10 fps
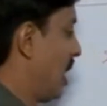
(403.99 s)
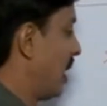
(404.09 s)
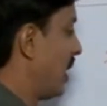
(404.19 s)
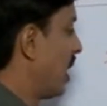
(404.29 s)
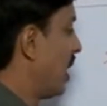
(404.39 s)

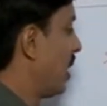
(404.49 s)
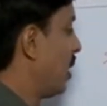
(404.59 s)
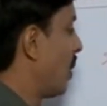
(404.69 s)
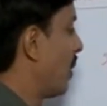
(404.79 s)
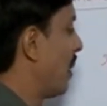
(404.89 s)
Here
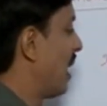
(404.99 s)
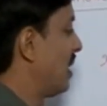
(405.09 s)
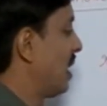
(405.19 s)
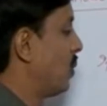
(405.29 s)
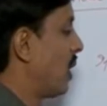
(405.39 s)
degree of
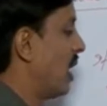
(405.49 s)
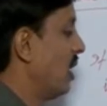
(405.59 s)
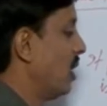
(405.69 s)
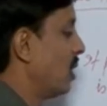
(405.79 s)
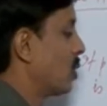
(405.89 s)
divisor is
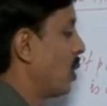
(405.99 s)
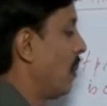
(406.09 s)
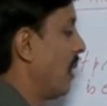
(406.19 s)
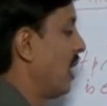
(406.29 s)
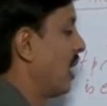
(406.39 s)
1, so
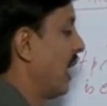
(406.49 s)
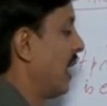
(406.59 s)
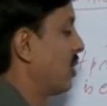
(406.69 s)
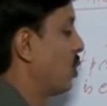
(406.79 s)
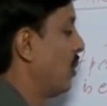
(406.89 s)
remainder
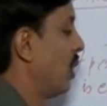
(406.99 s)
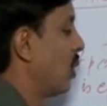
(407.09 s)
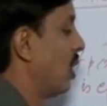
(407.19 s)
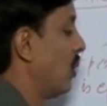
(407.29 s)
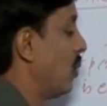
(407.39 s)
has to be
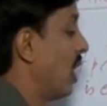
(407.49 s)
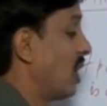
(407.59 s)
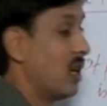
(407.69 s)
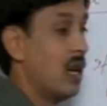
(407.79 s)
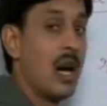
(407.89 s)
only
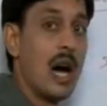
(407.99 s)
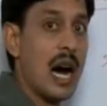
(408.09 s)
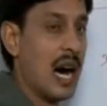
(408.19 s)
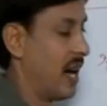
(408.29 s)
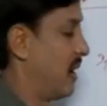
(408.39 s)
what?
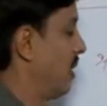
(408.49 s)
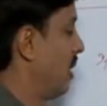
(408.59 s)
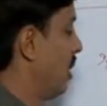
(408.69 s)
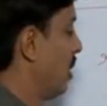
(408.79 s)
R.